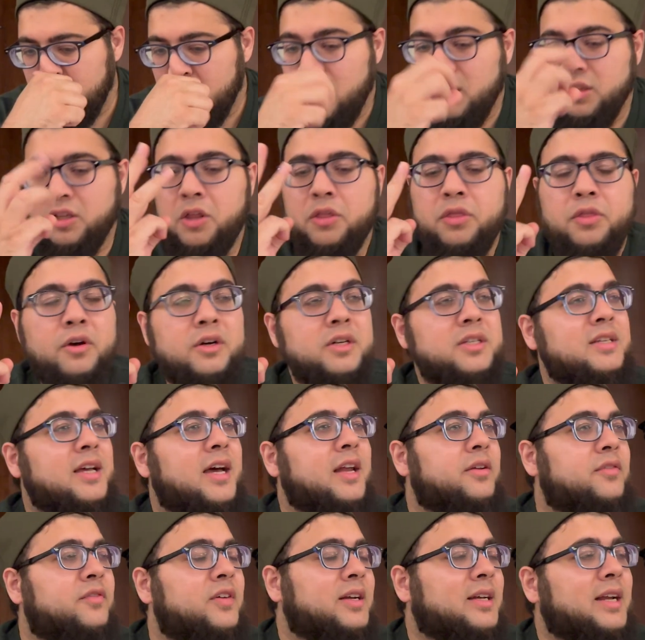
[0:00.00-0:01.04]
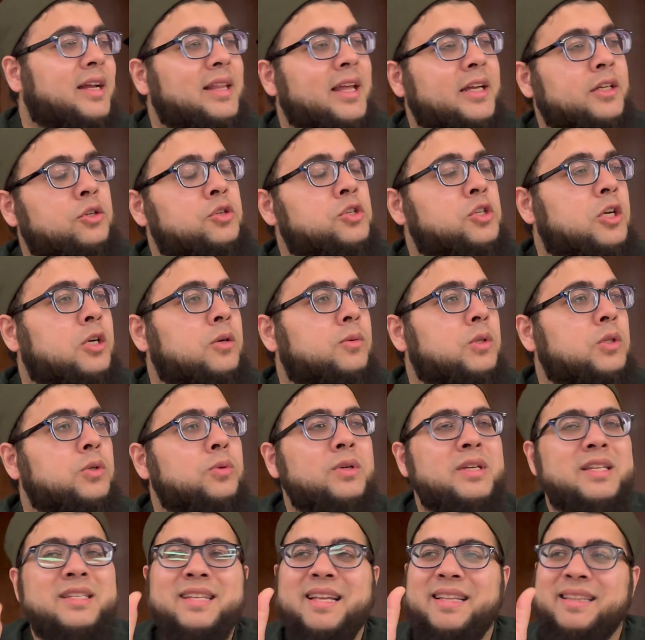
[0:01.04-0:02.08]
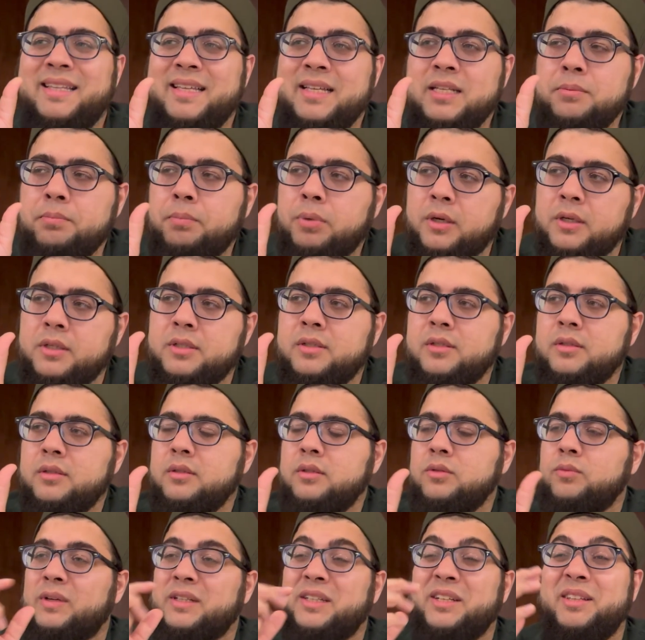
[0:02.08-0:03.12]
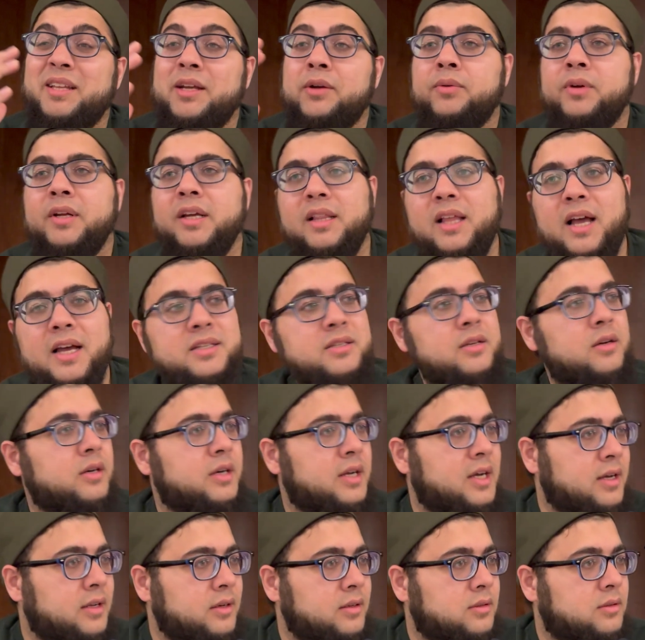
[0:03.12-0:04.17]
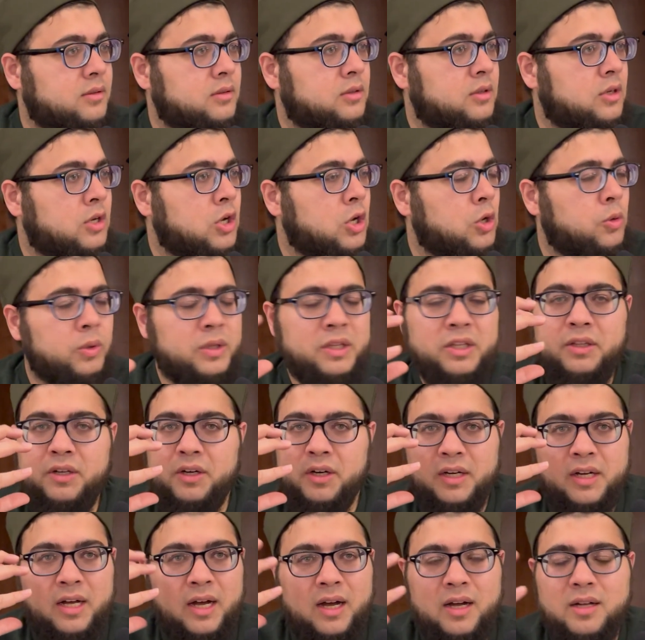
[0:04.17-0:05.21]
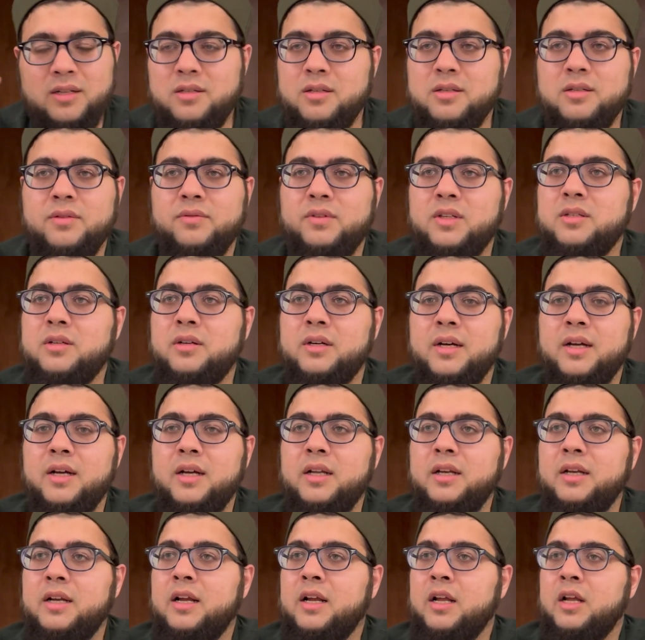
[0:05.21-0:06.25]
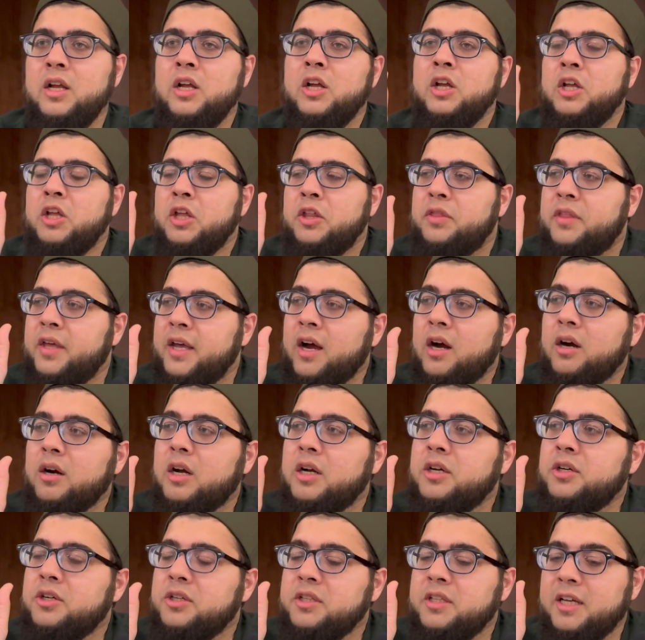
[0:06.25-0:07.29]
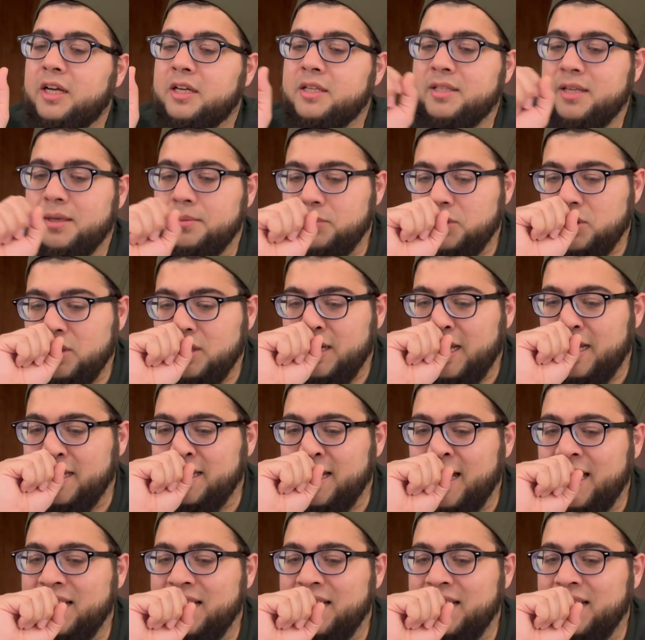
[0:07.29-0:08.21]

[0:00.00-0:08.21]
the third side effect I'd like to share with you is that this person, whether they realize it or not, whether they're conscious of this or not, they are under the assumption, and that